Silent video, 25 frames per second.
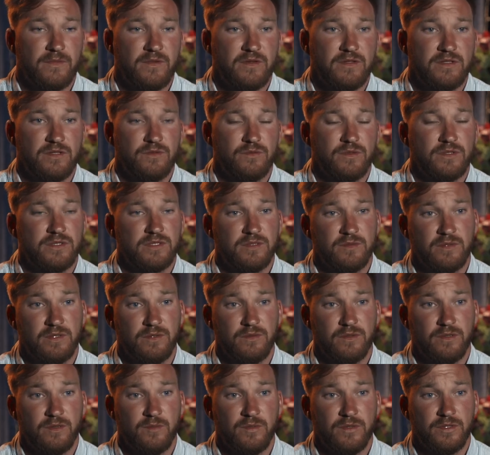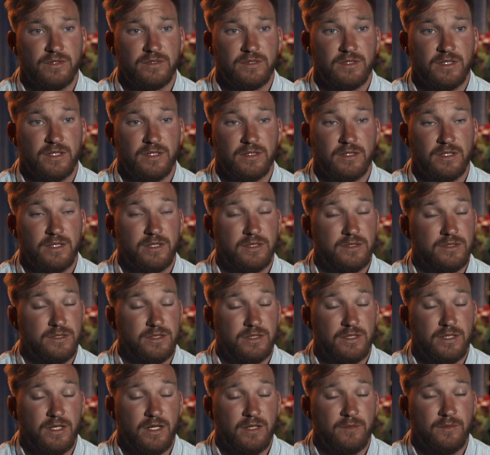She wants to be with a person like that,
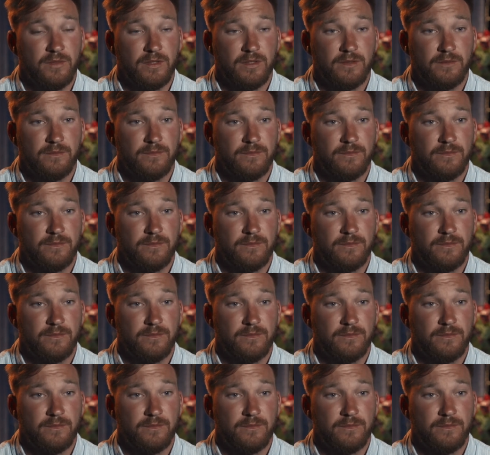she can be.